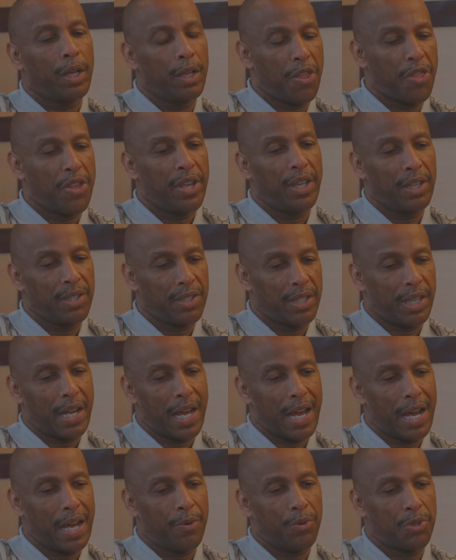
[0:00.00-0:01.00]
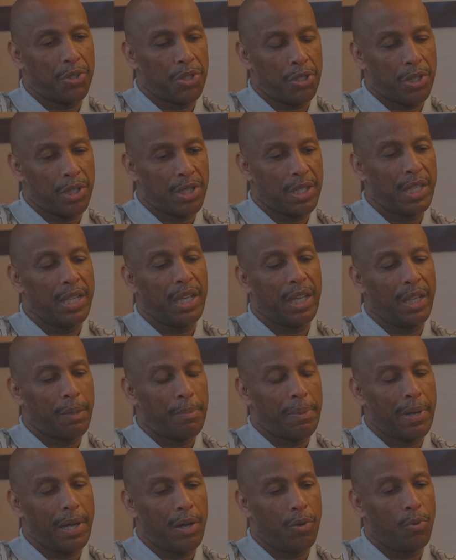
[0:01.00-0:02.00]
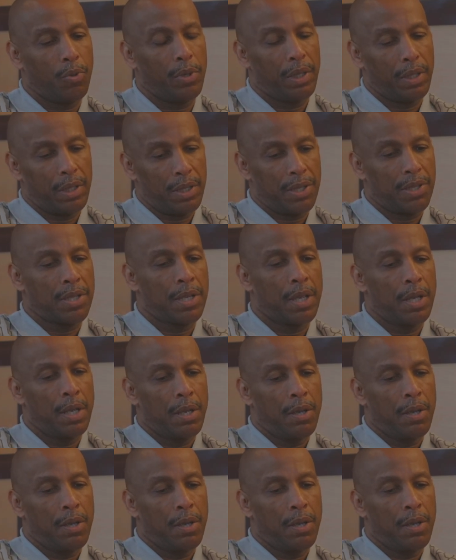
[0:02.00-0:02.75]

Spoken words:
of the things that I was just thinking about was